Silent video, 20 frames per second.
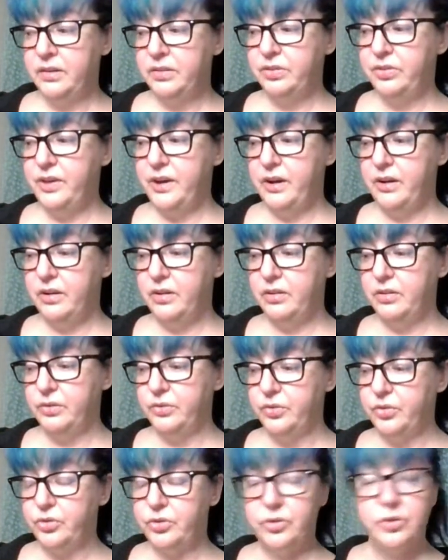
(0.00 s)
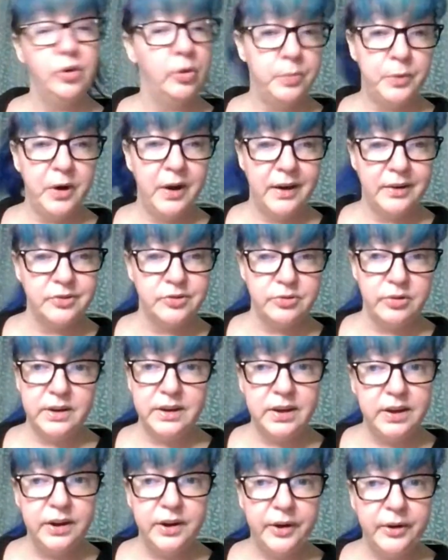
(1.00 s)
They're super extra
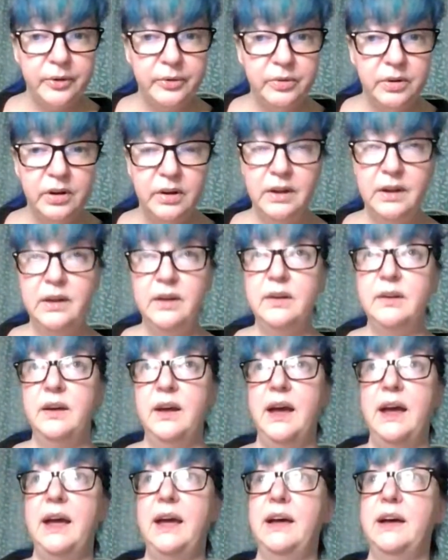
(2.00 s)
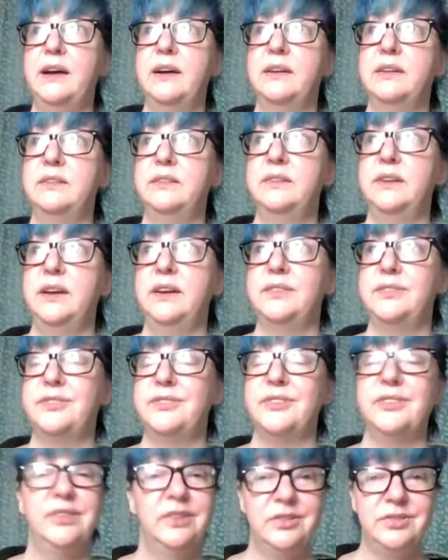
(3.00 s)
keto, and
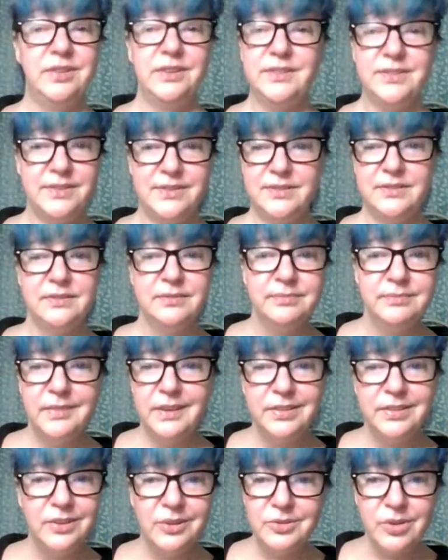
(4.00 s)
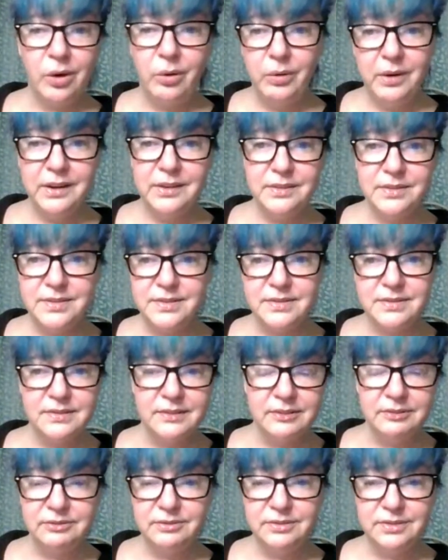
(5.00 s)
it's delicious, and there's always
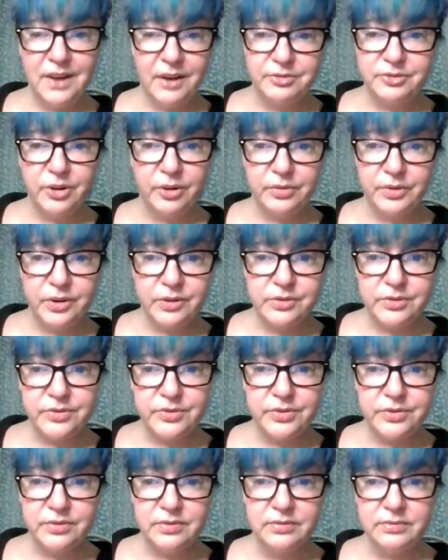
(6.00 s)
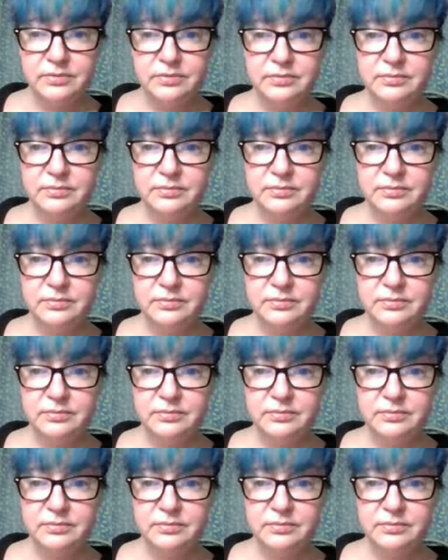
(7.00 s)
leftovers,